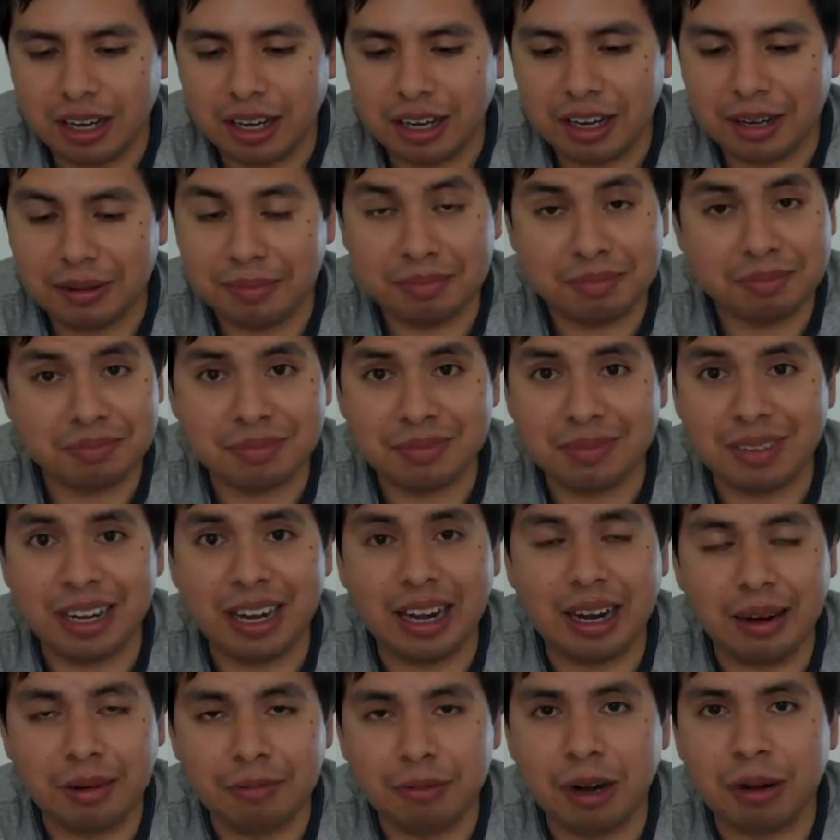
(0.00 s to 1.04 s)

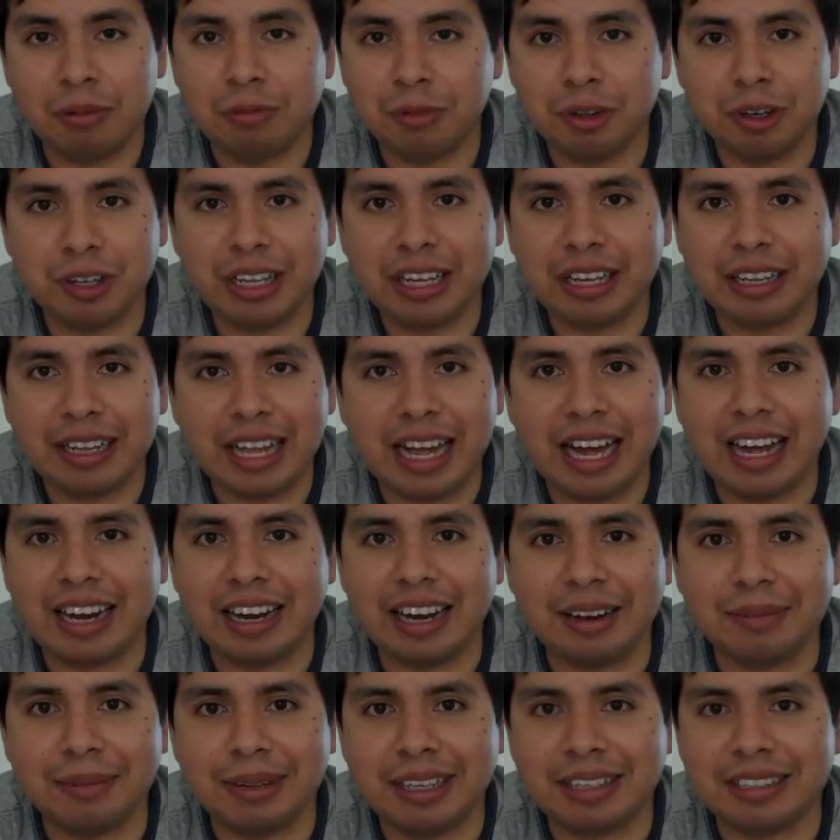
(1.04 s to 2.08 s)
I'm really
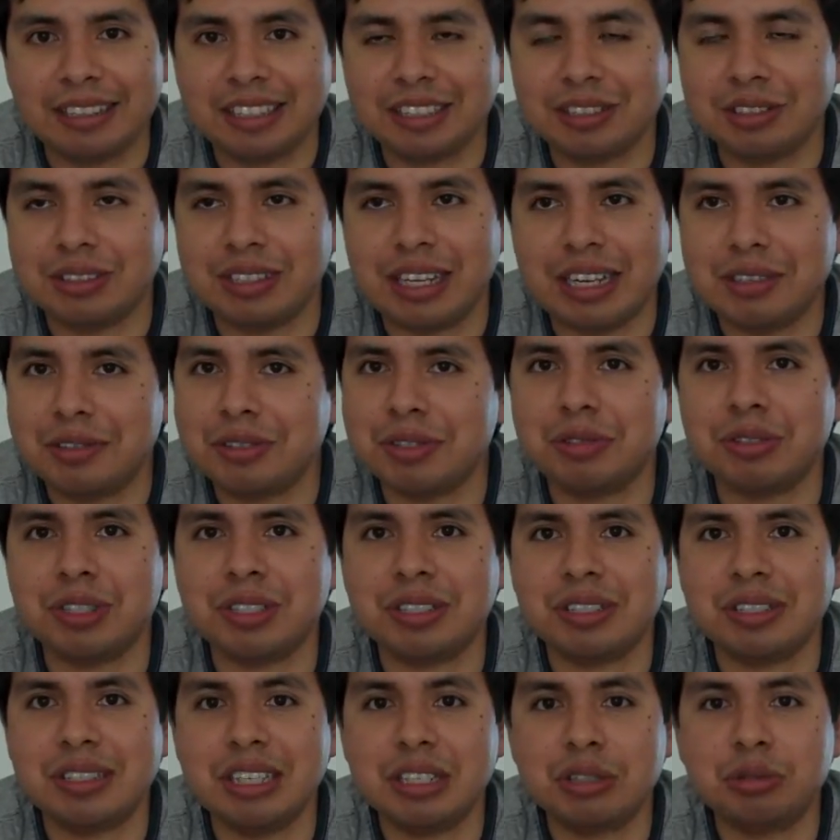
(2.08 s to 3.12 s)
glad. I mean, this
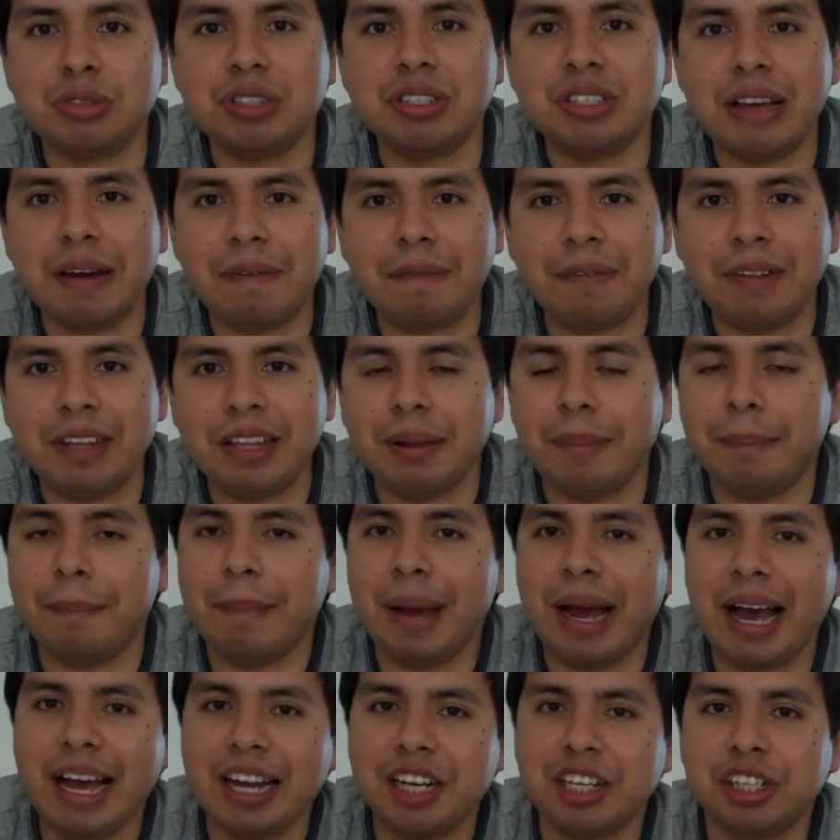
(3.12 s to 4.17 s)
was definitely the
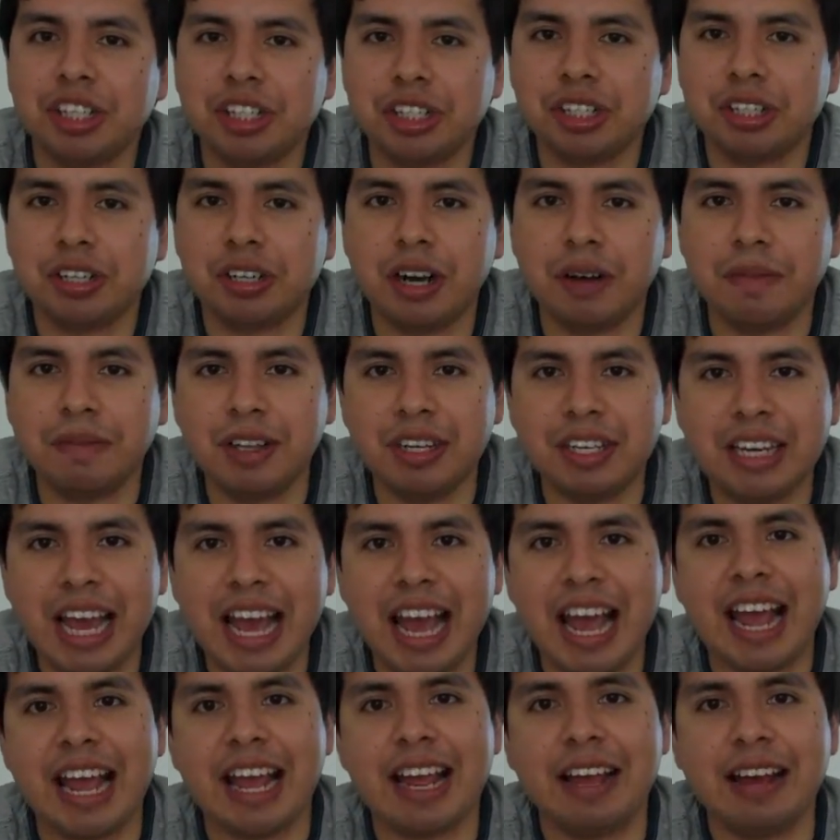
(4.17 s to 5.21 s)
match of the
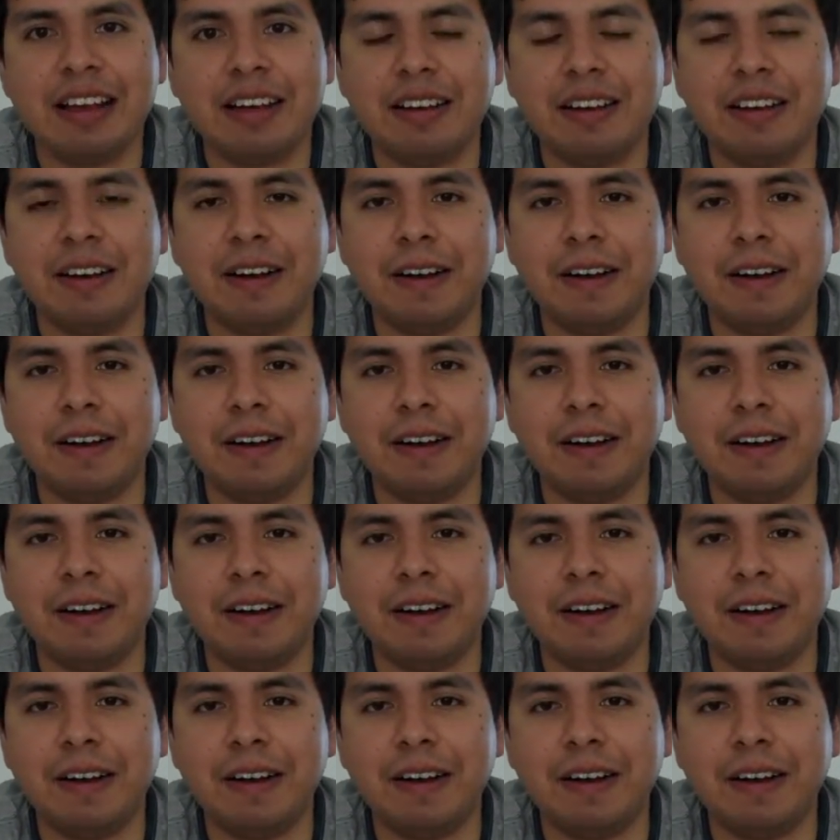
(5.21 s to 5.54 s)
day.